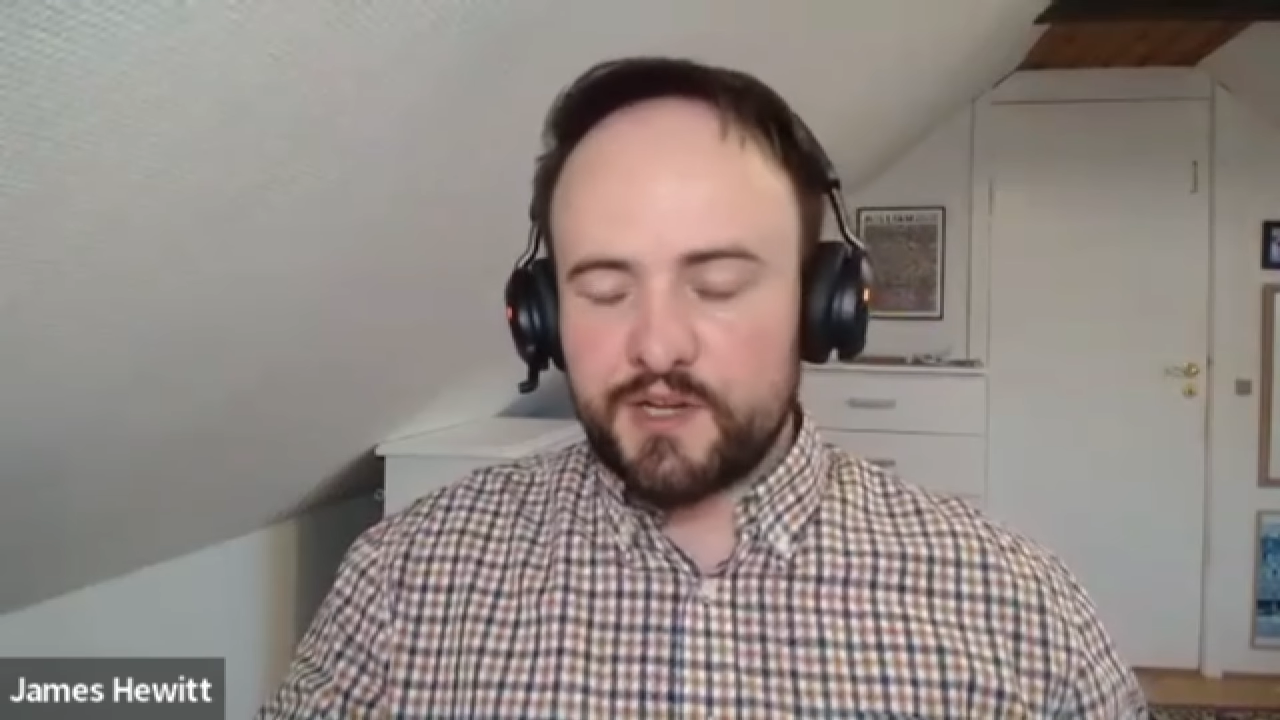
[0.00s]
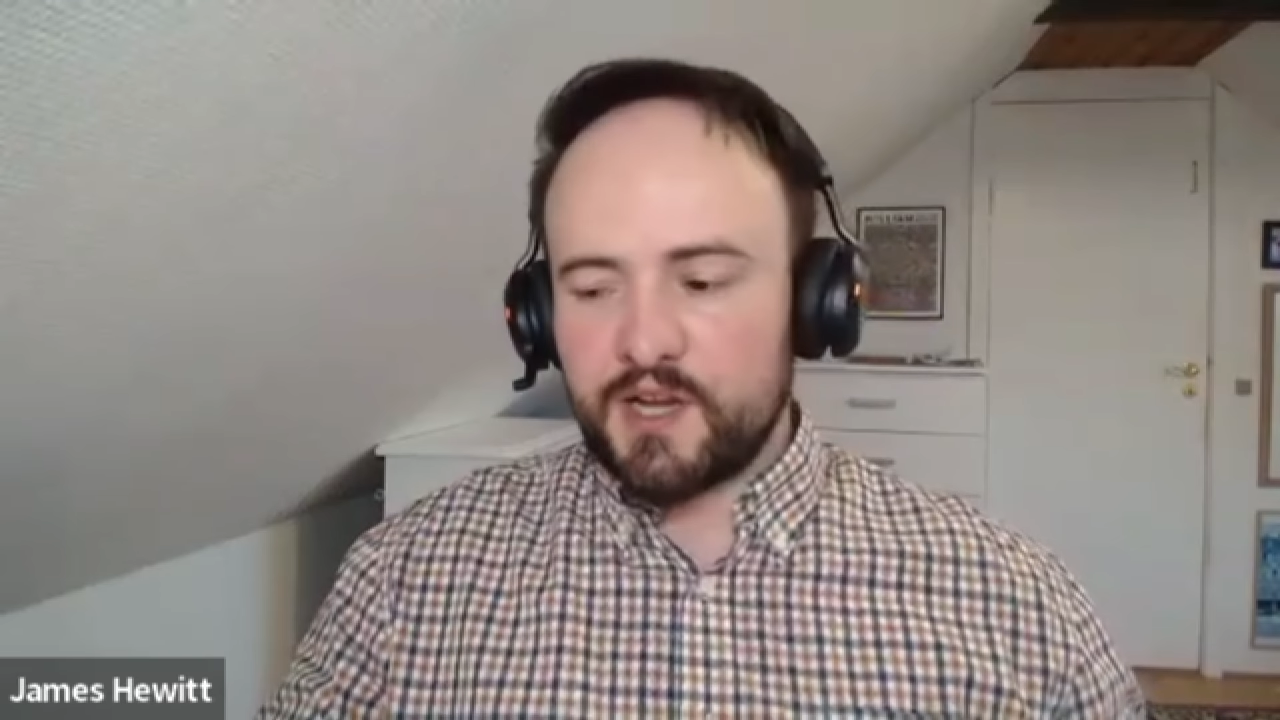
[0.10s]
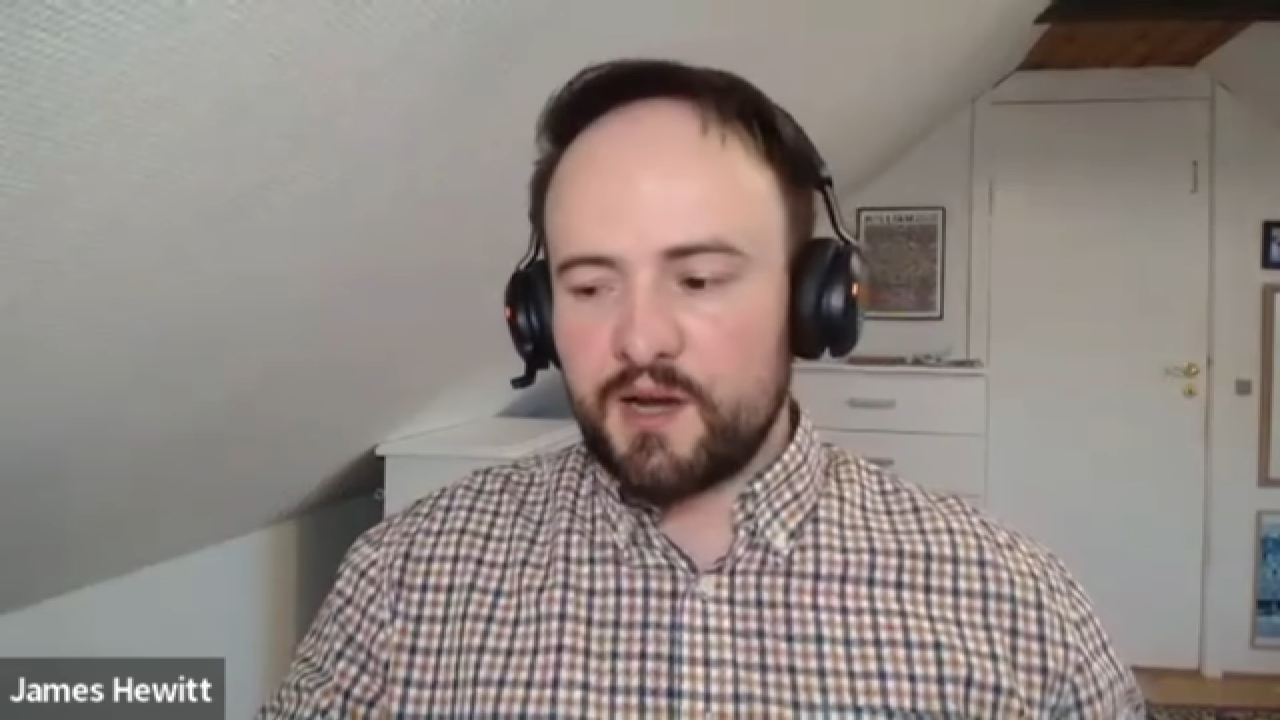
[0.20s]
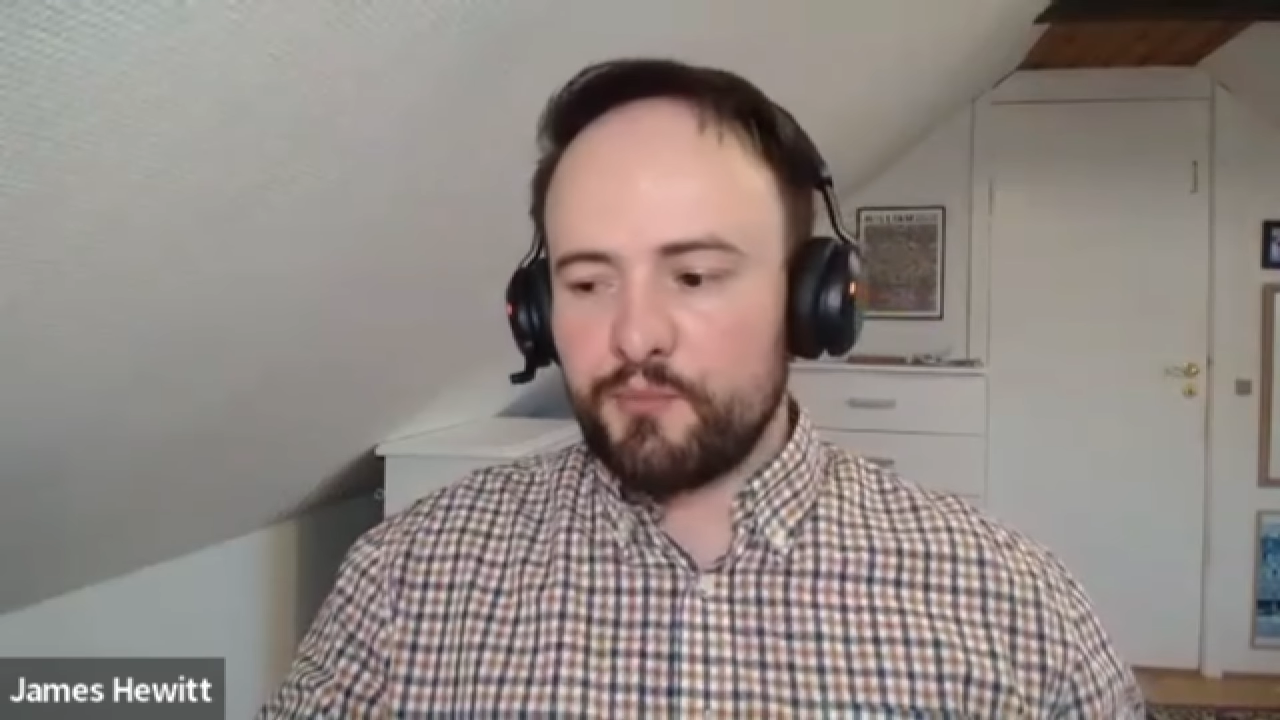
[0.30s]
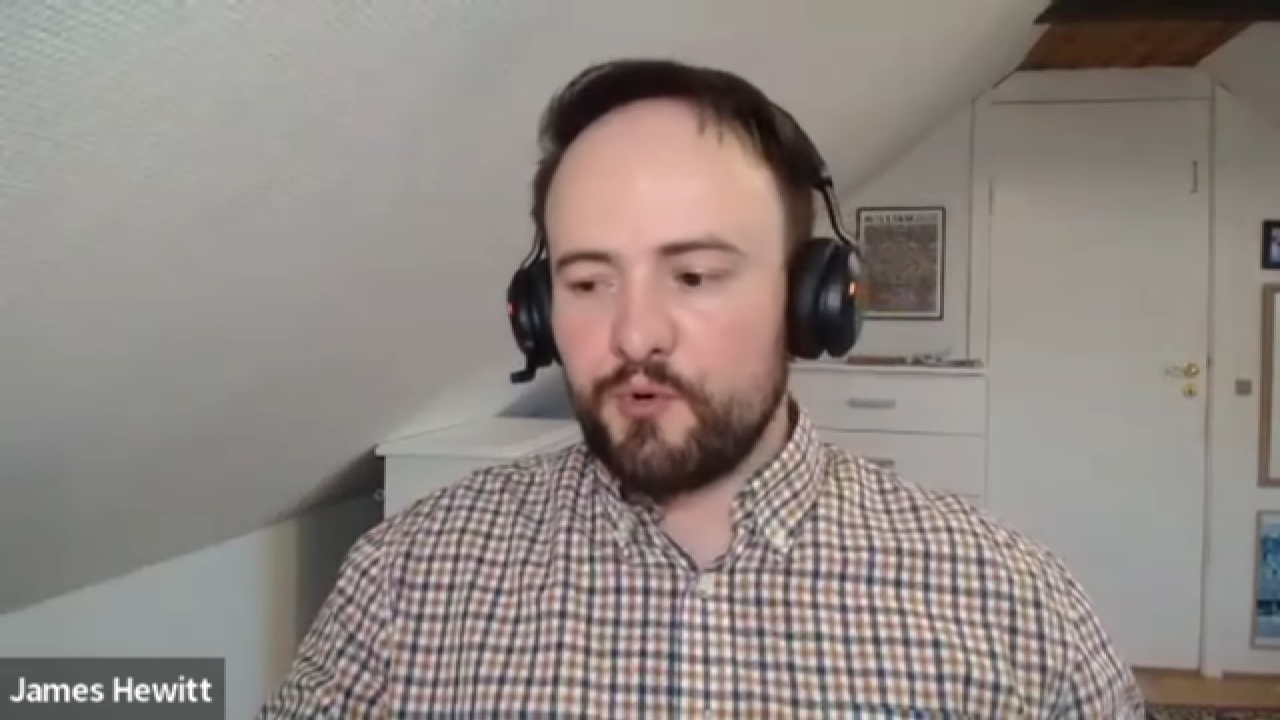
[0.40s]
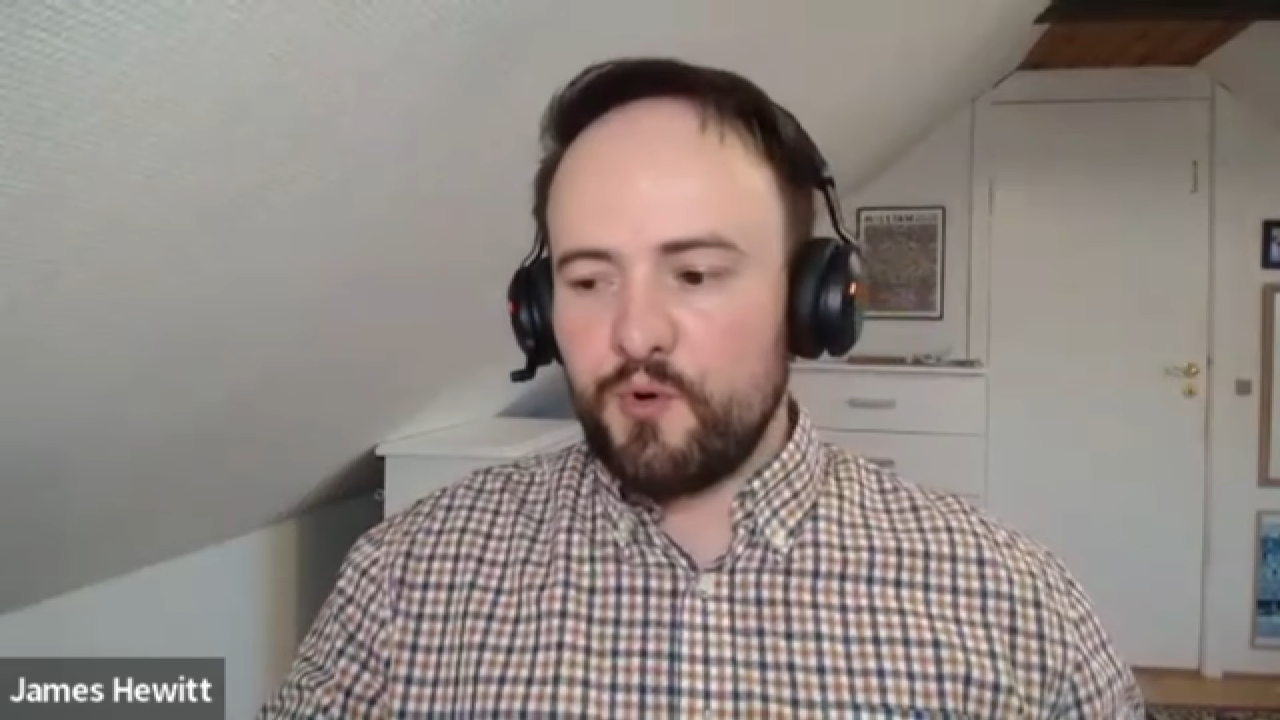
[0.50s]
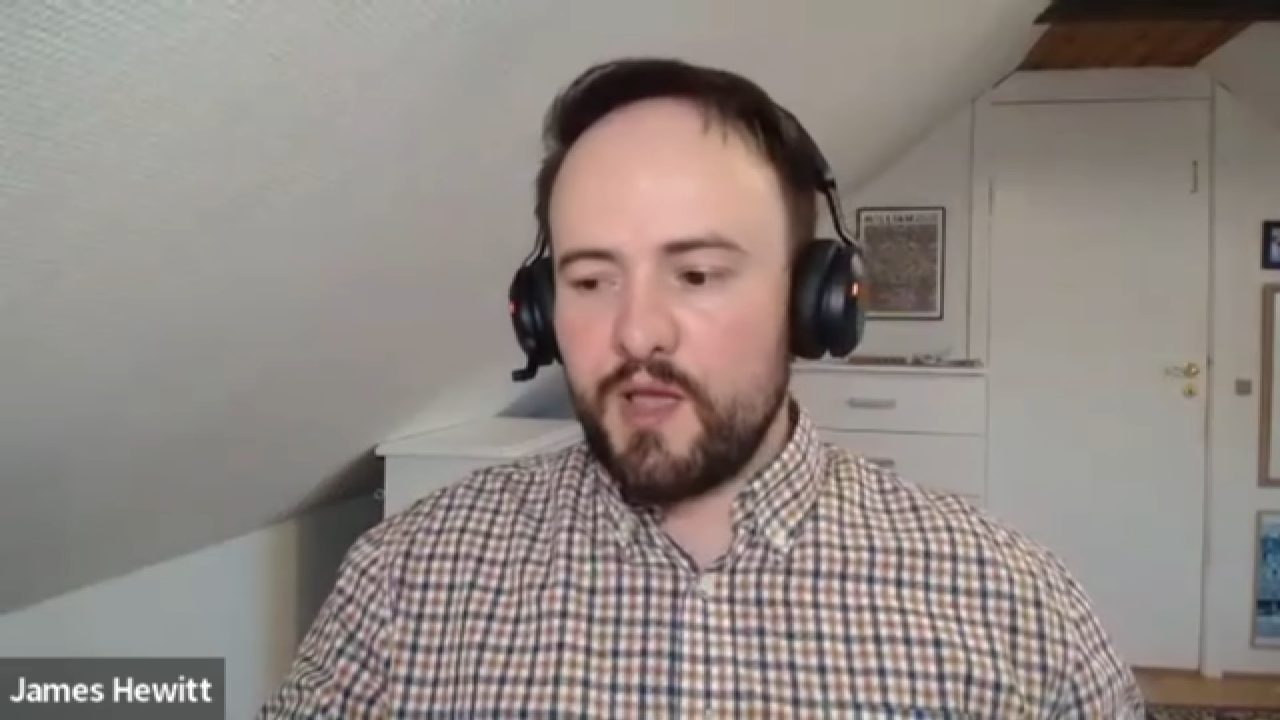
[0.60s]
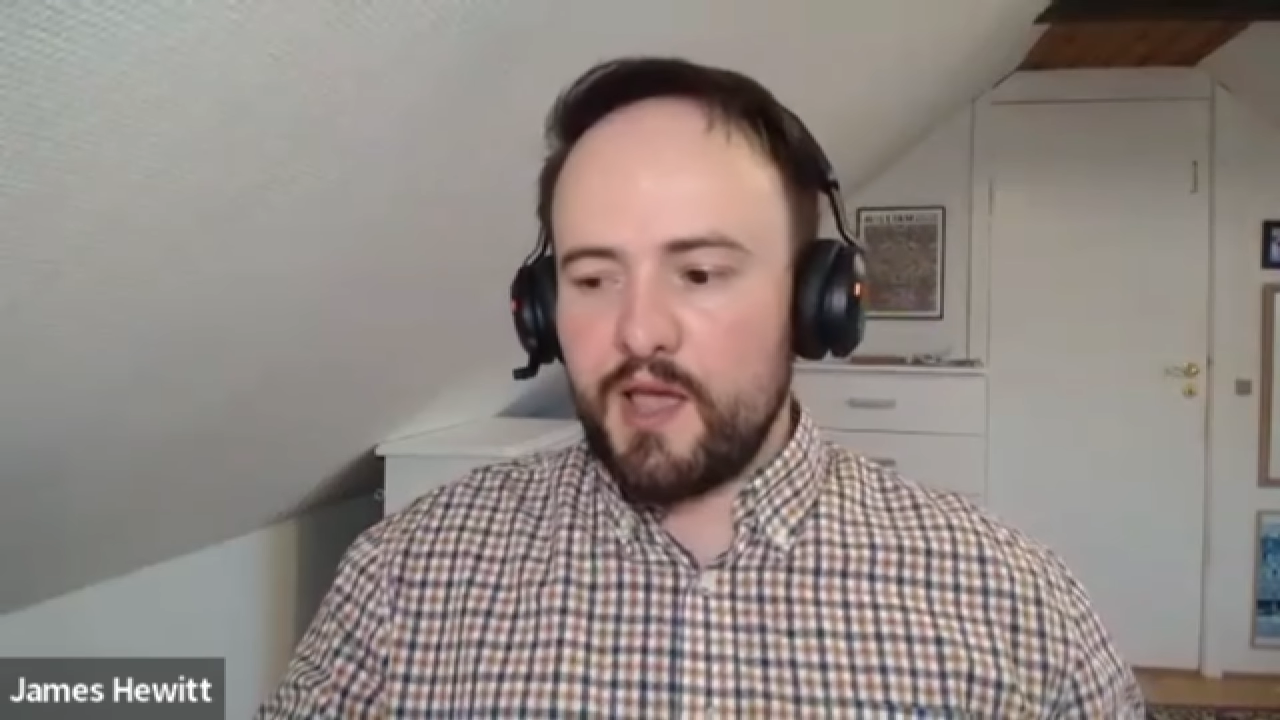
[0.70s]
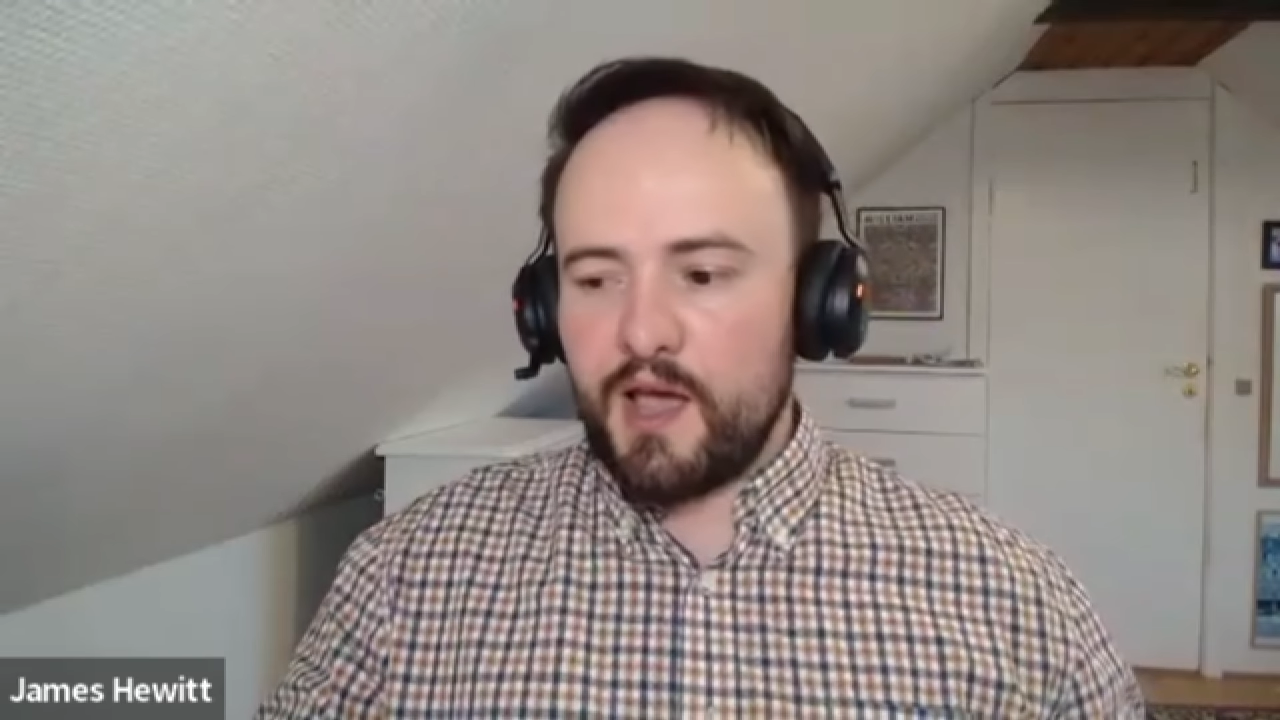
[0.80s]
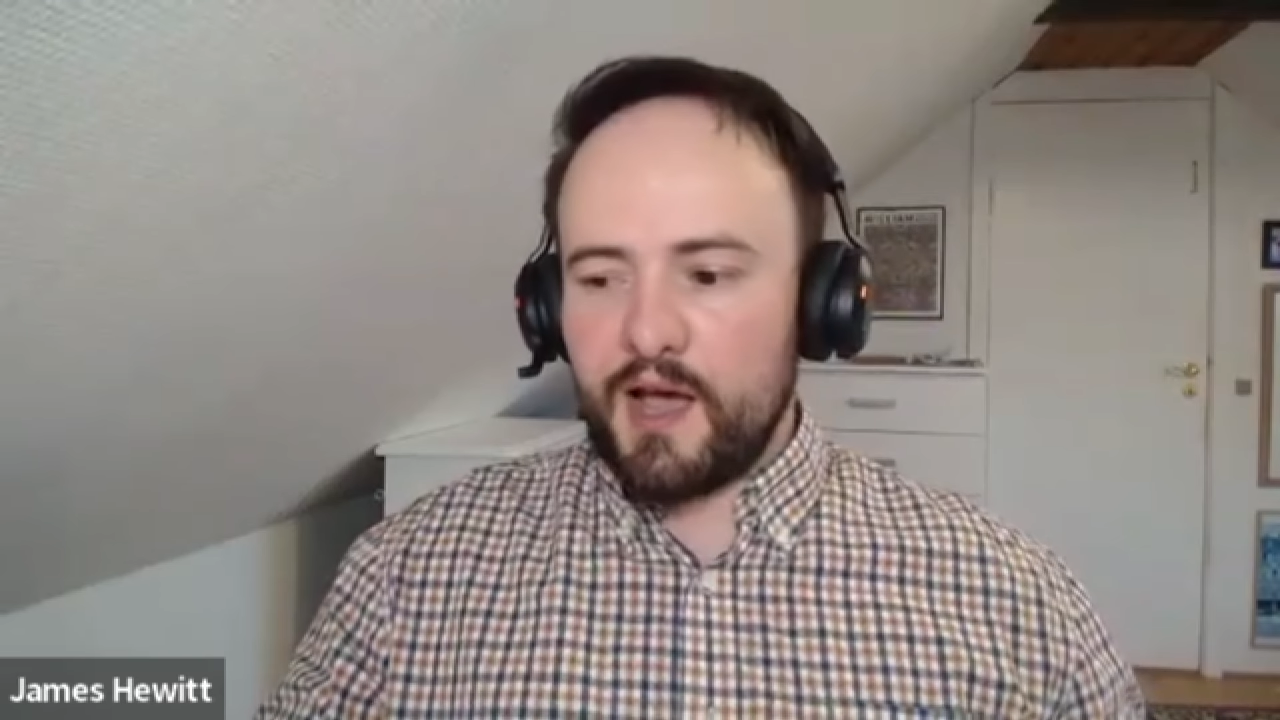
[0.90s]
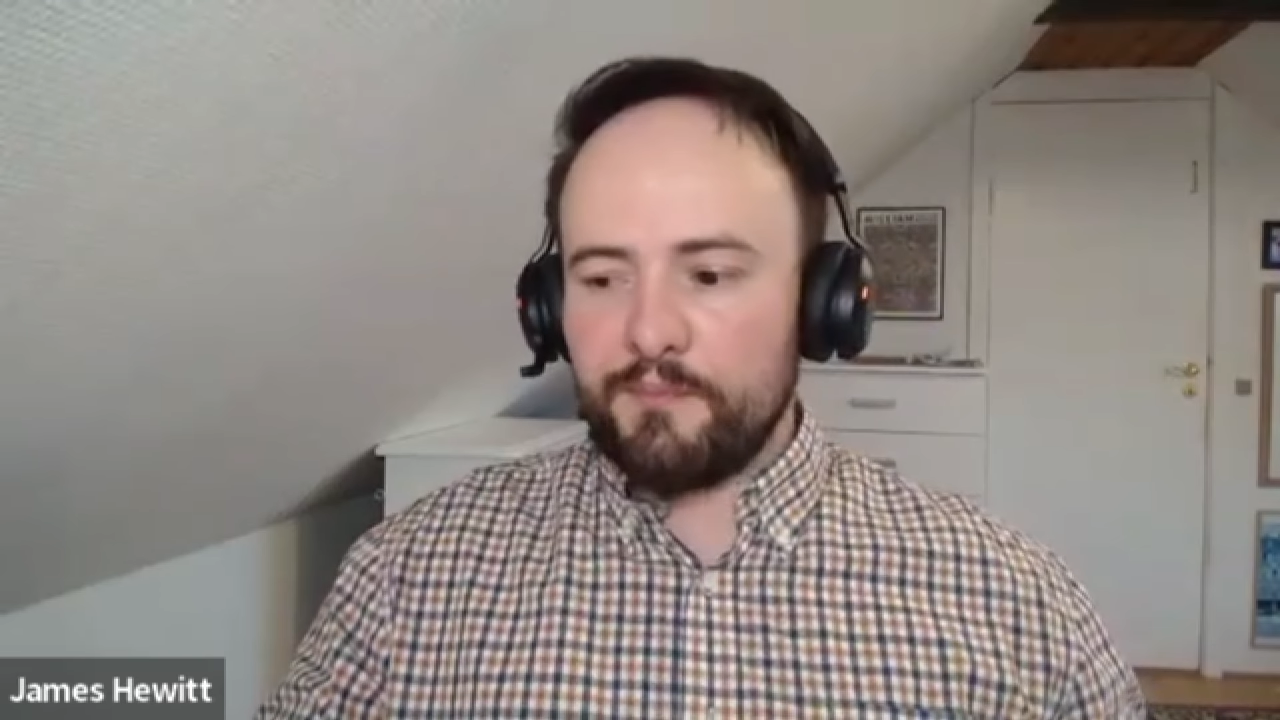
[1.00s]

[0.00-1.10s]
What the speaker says: example,